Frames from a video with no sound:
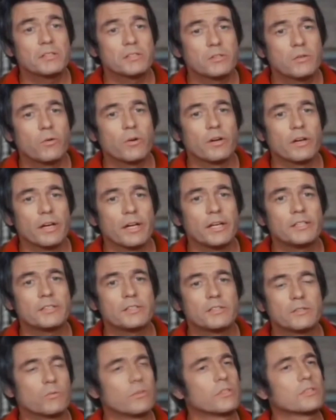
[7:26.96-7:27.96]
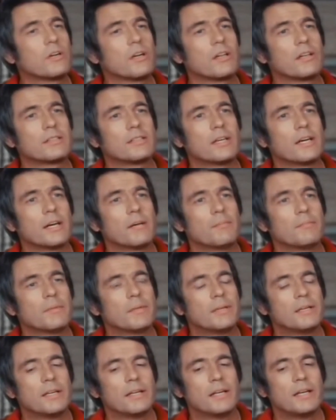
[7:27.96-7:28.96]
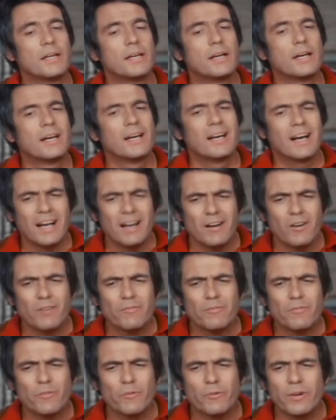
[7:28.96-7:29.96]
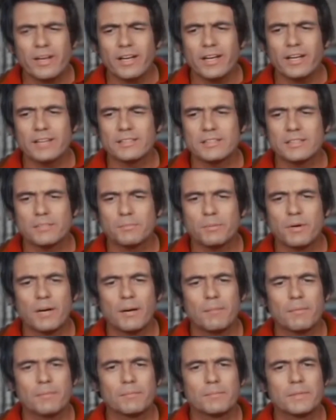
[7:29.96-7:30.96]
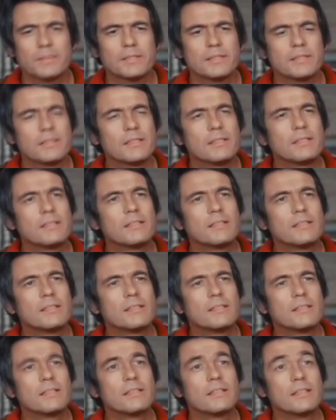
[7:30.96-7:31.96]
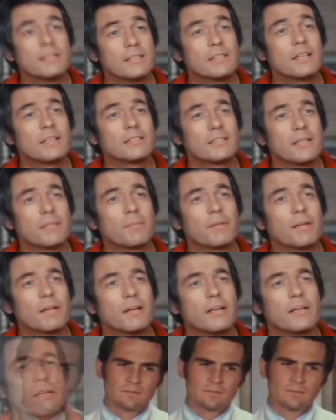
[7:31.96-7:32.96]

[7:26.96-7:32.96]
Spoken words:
His coordination's worse all the time. I don't know if drinking is his problem, but he's on something.